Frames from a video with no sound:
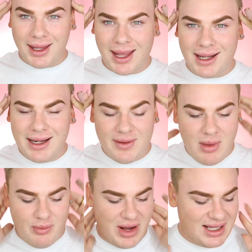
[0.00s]
Okay, now that
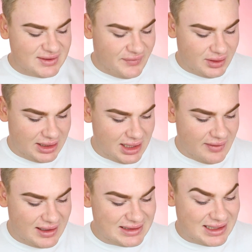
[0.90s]
my brows are filled
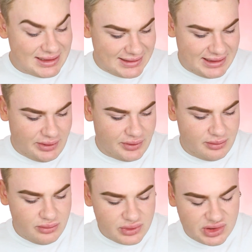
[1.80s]
in, let's conceal them.